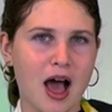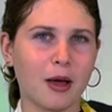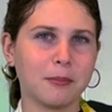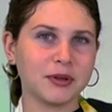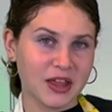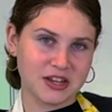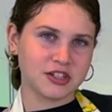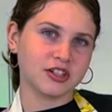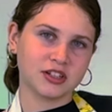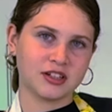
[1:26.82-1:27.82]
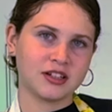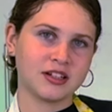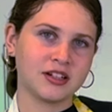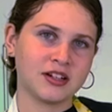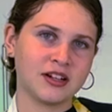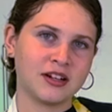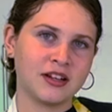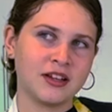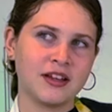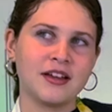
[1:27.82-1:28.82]
a blender.
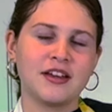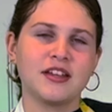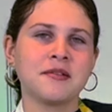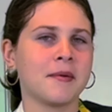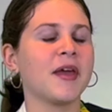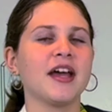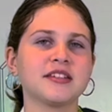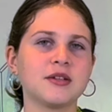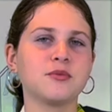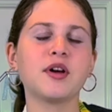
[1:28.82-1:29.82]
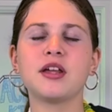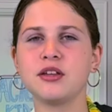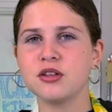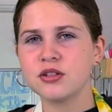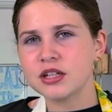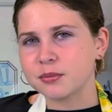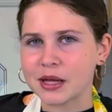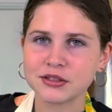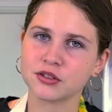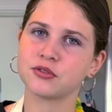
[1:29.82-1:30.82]
You might be asking what you need a
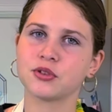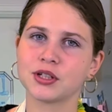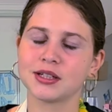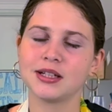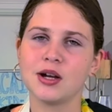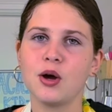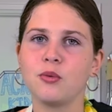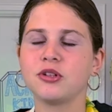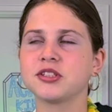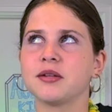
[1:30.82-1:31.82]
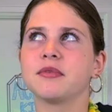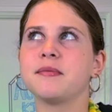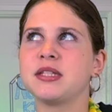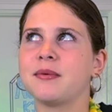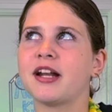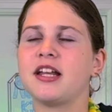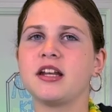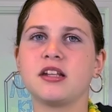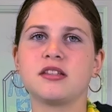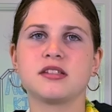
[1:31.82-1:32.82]
blender for. Well, sometimes you might
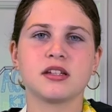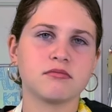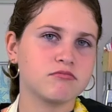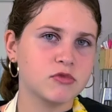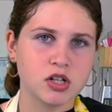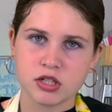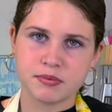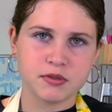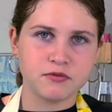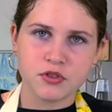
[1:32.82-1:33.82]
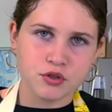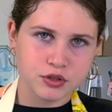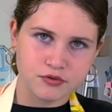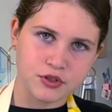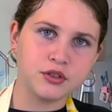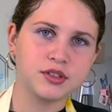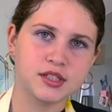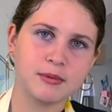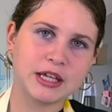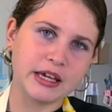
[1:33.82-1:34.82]
need it to crush up some frozen fruits
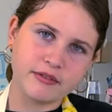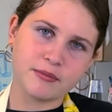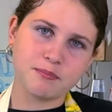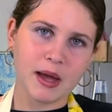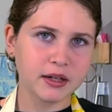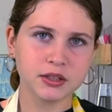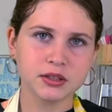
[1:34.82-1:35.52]
to make it even better.